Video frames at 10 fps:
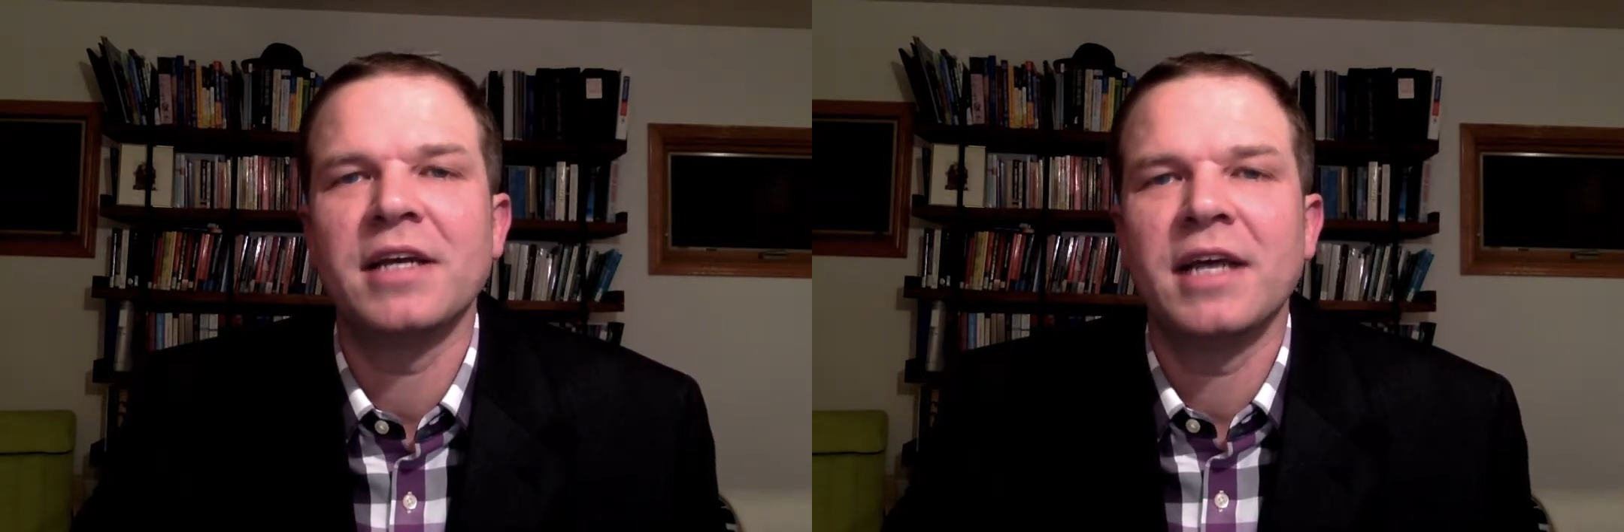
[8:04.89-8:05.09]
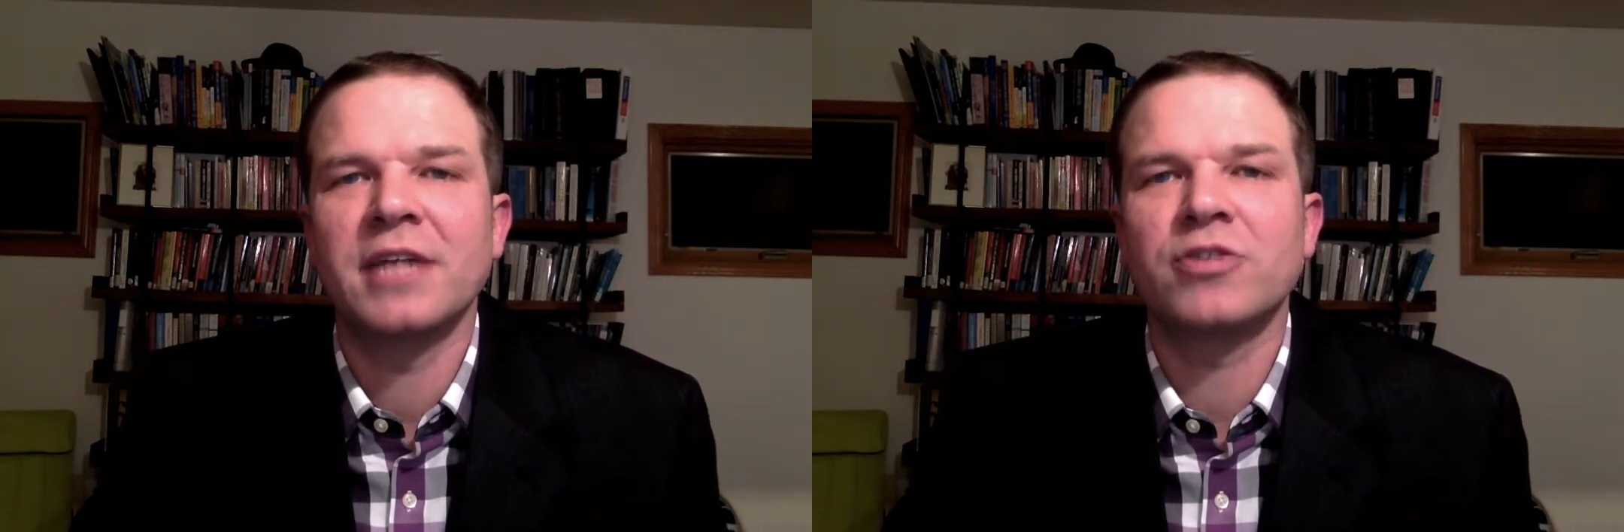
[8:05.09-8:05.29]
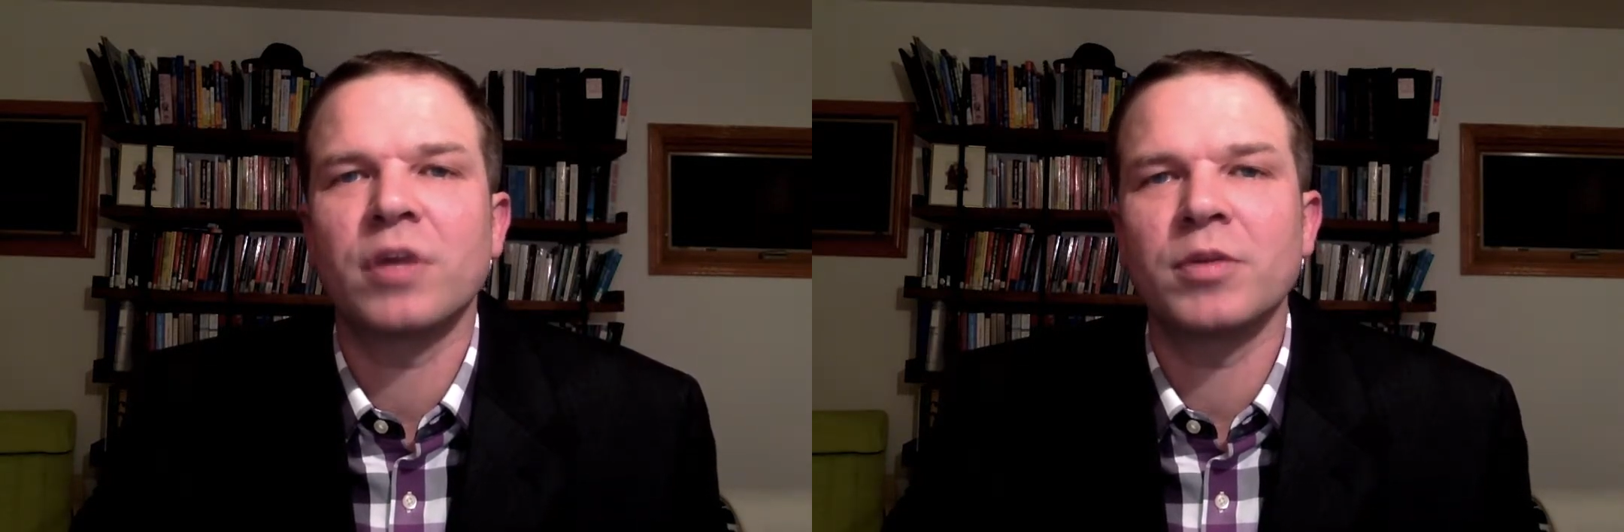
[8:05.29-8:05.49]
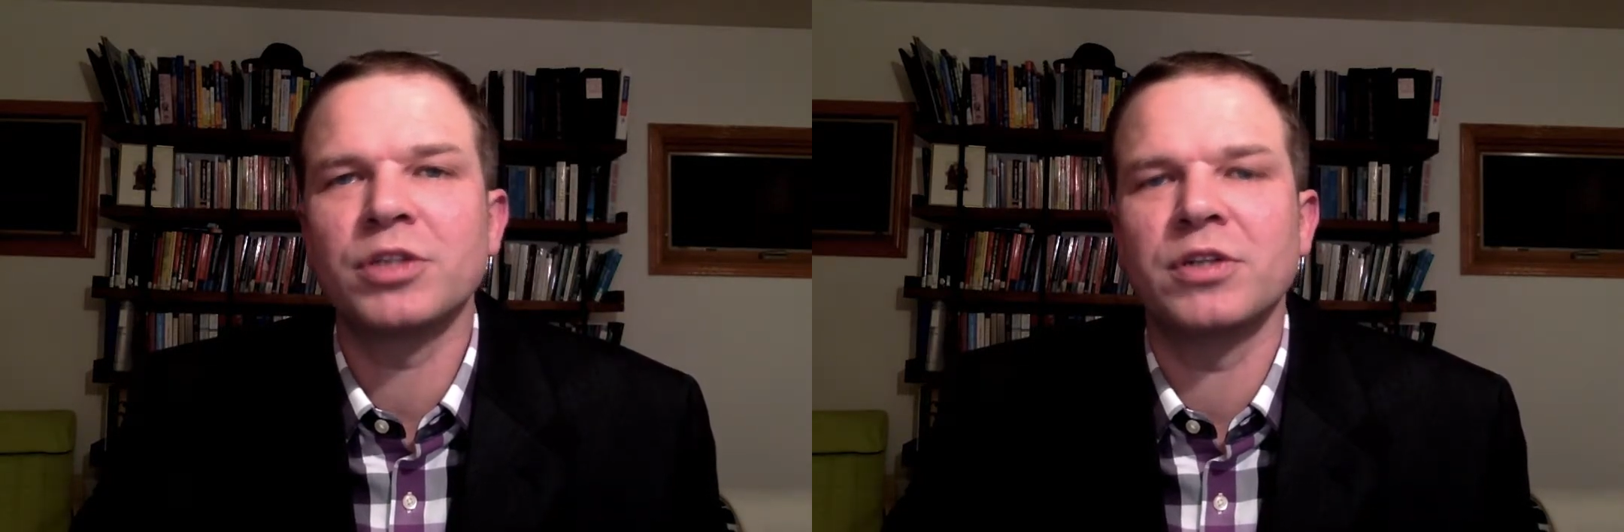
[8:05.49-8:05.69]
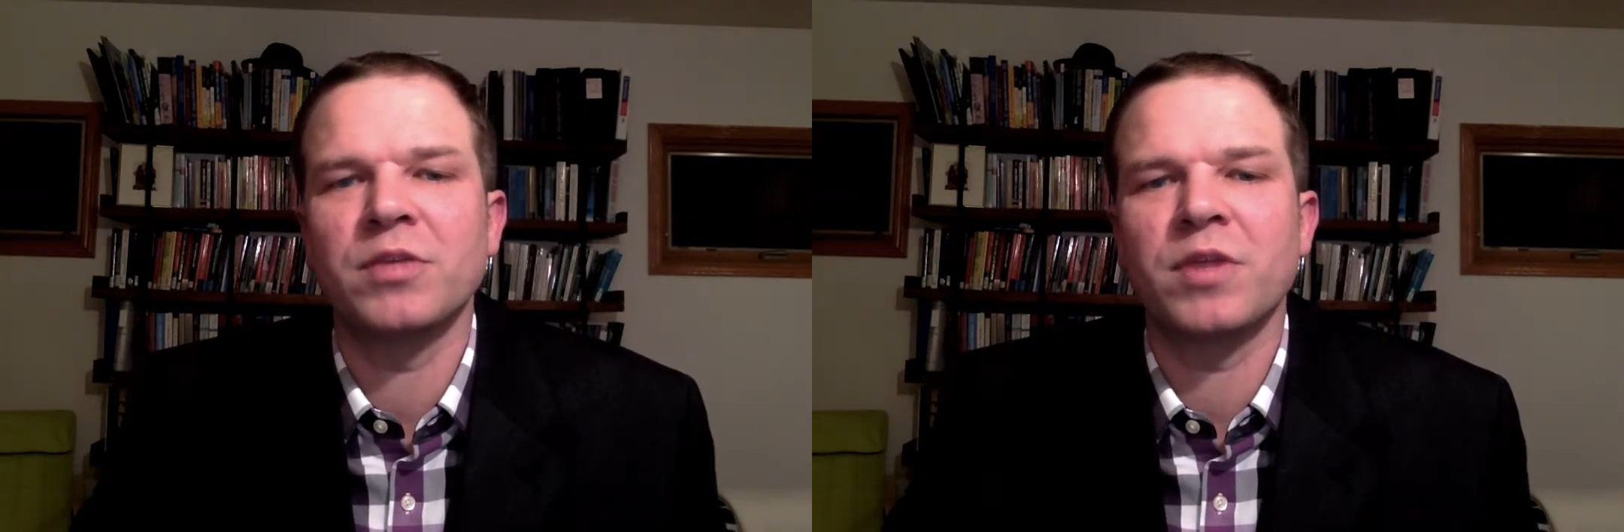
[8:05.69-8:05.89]
and
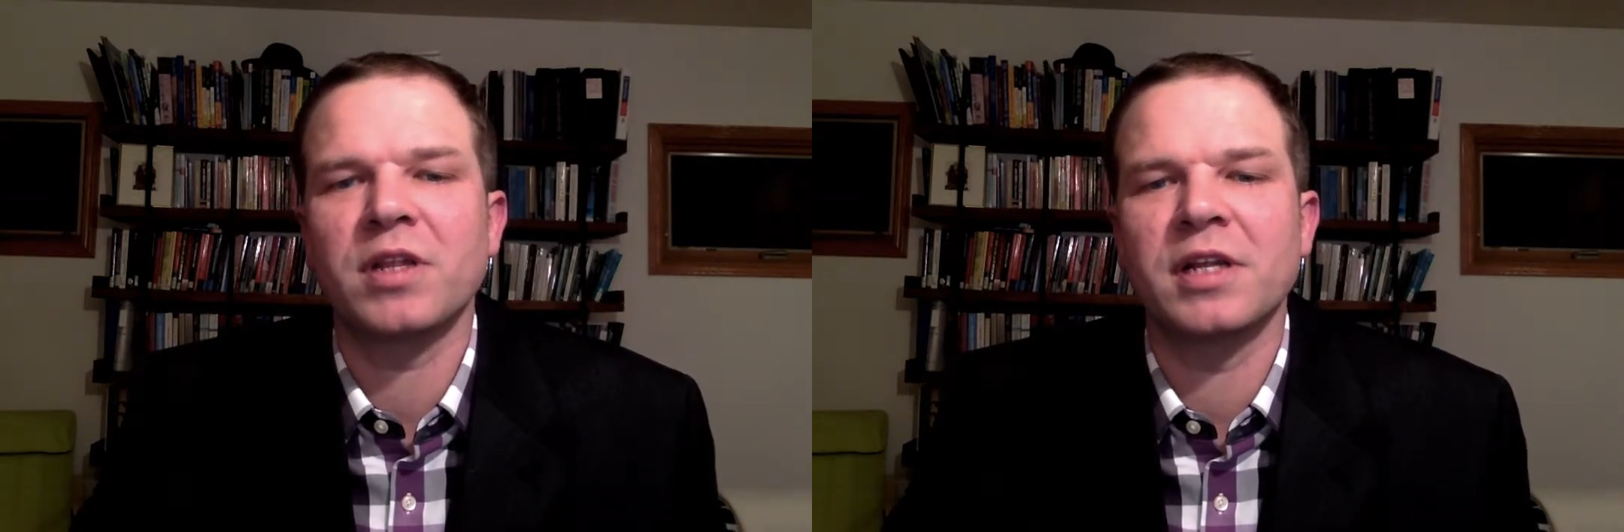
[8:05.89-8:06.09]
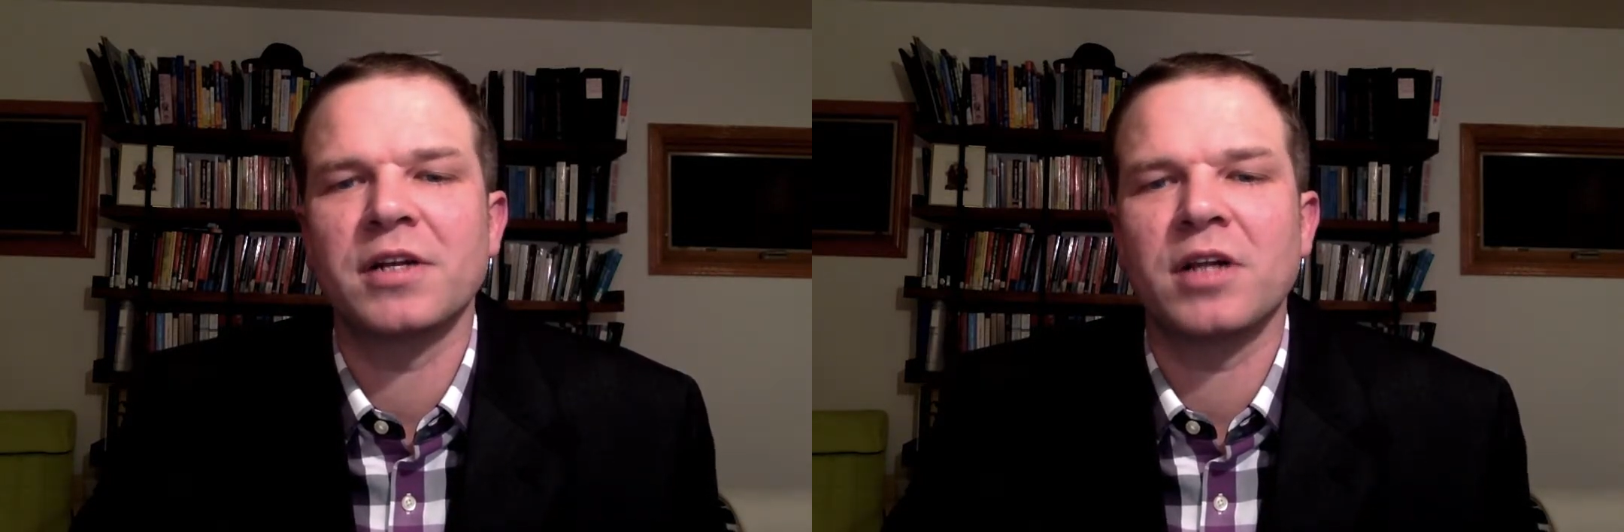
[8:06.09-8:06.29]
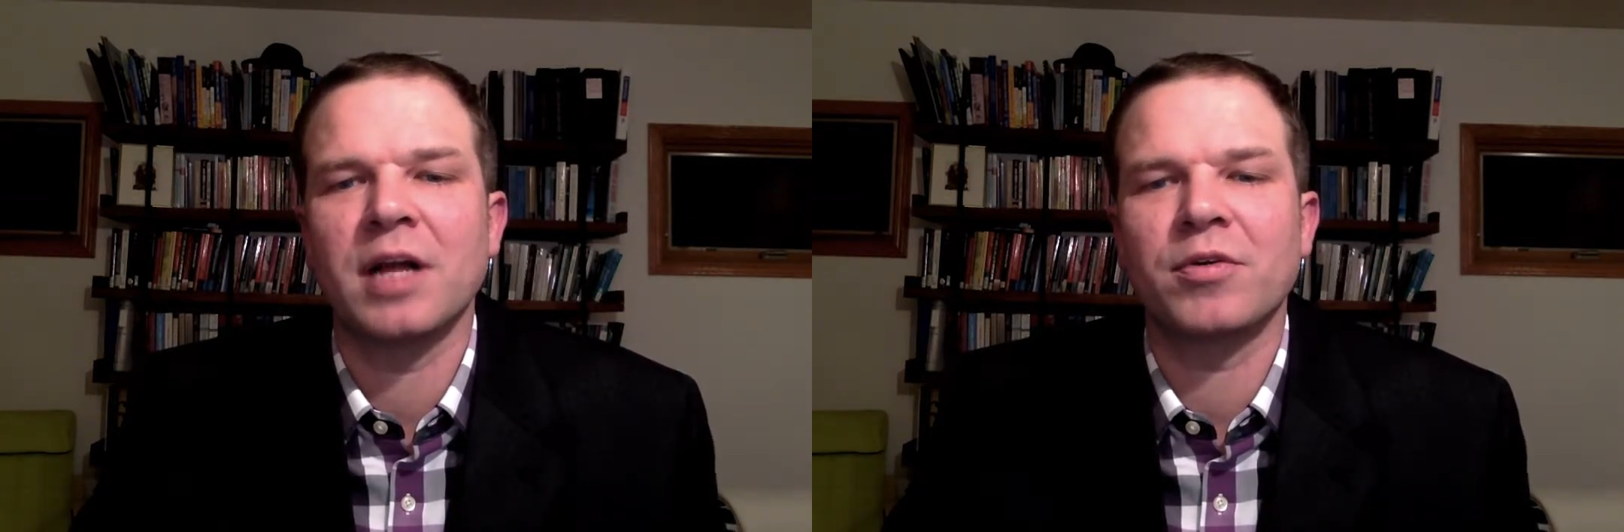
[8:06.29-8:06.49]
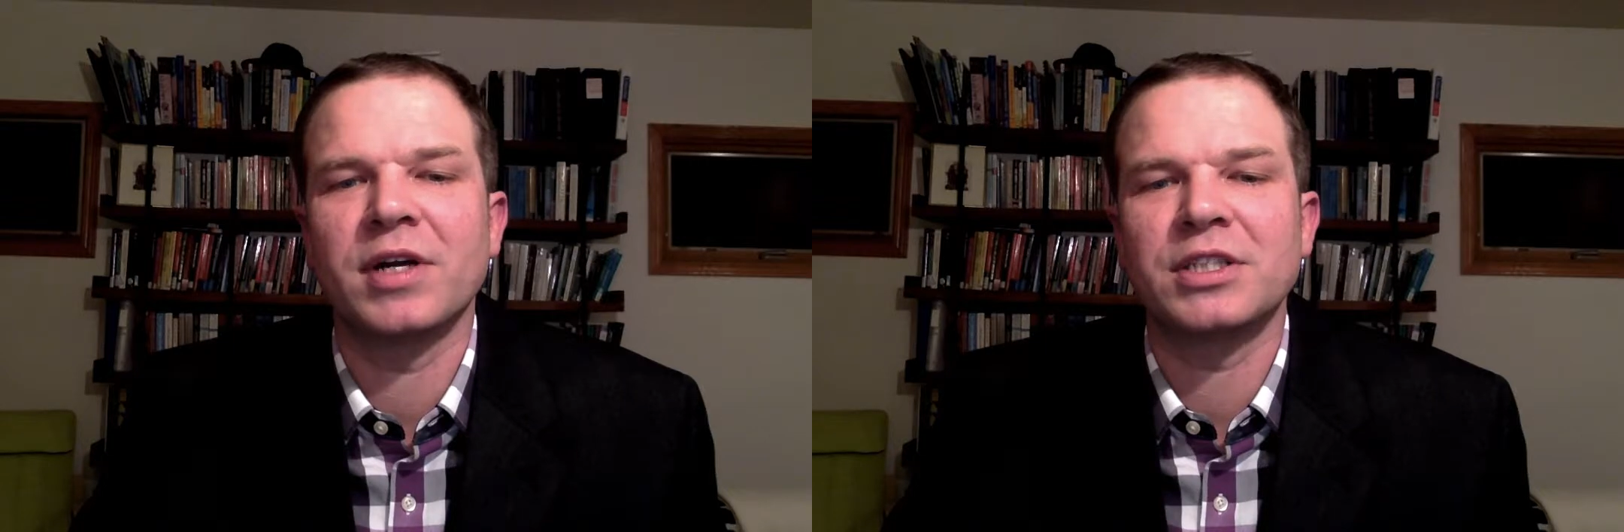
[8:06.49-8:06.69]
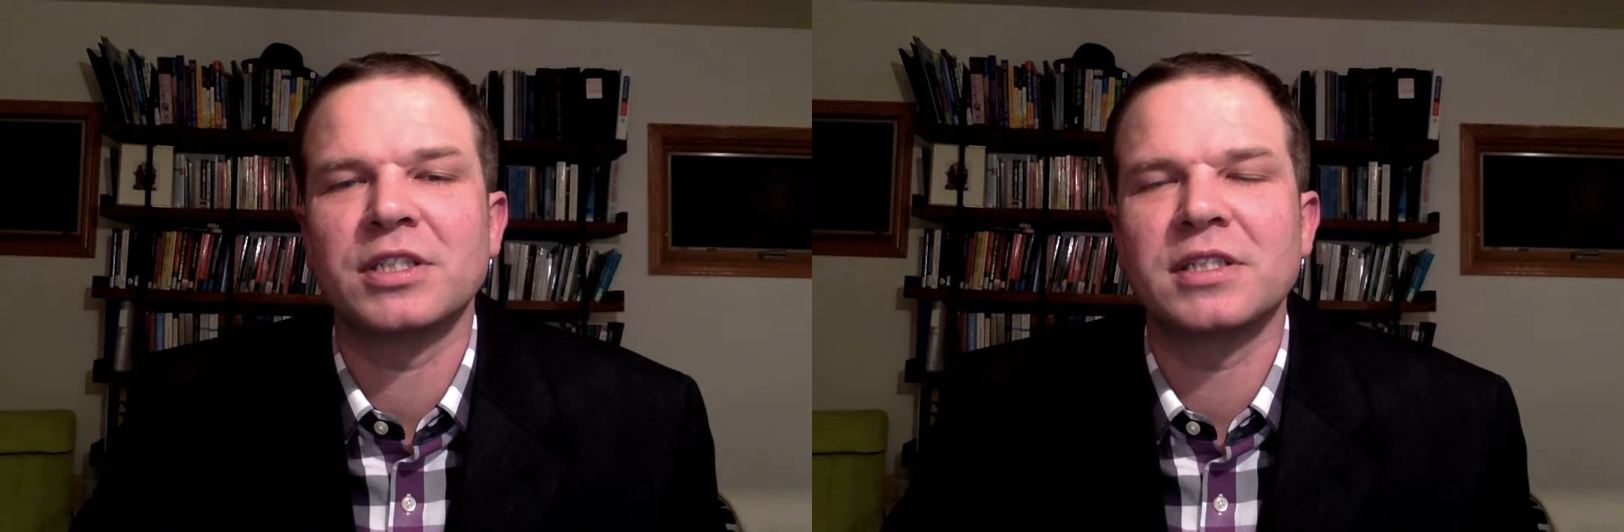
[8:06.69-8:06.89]
troubleshooting with clinical
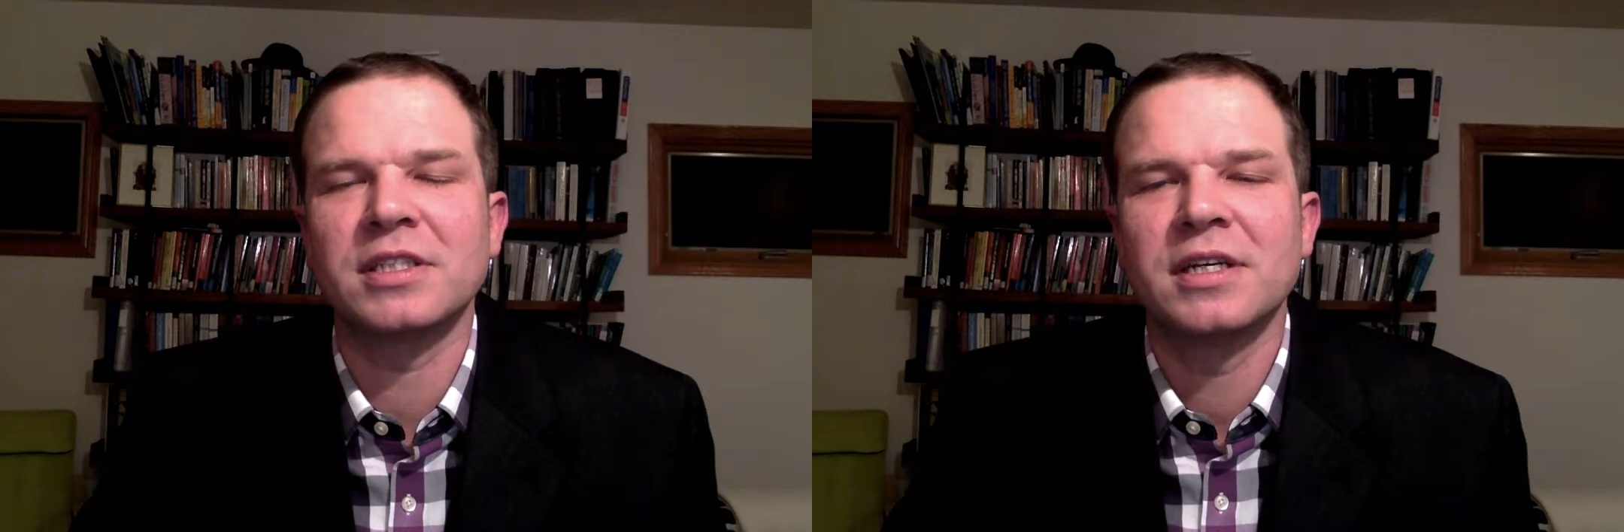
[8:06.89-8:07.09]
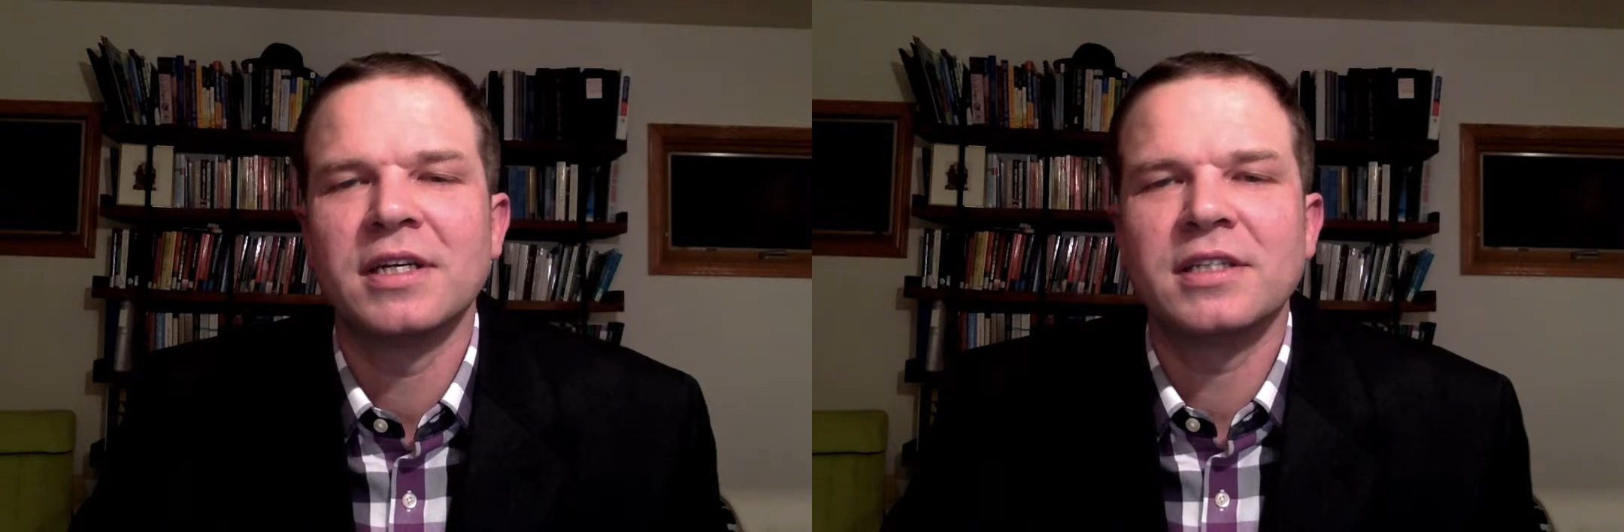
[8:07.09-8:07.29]
operations.